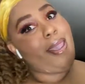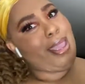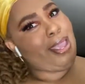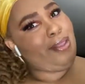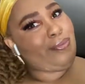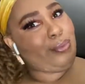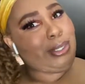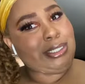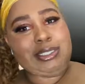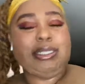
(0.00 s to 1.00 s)
if you want
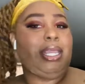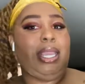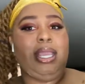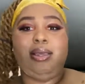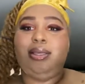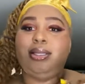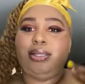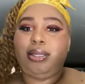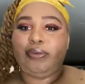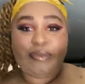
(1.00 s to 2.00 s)
to see
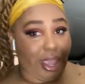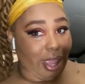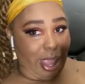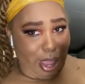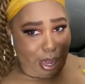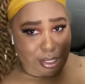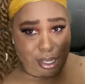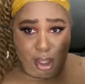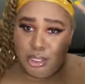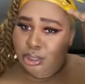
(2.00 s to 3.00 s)
the fit and
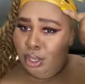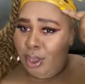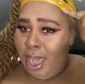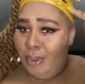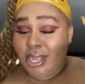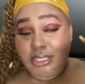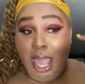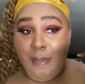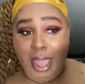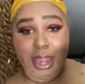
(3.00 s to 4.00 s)
also how I style
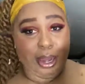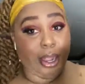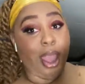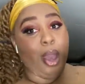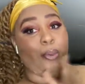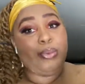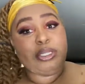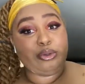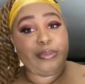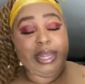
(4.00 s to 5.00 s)
my hair, which
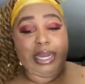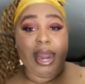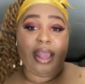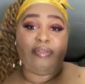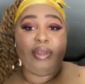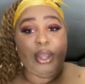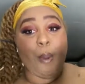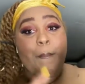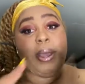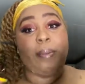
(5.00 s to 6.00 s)
will be in the next video.
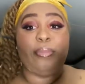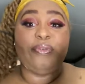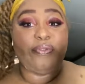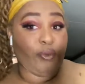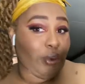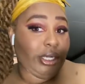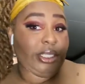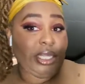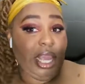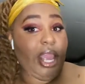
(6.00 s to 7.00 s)
But if you want to
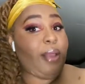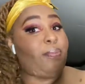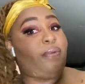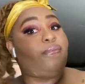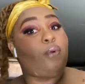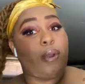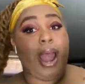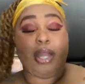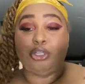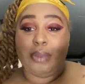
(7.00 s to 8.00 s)
see it before
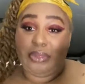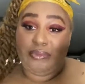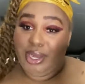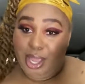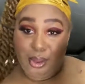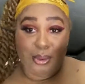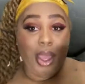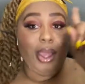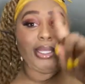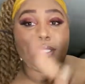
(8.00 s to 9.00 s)
I drop the video,
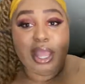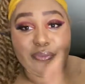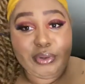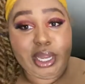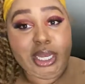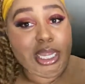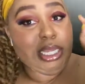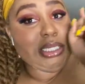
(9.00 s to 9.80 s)
definitely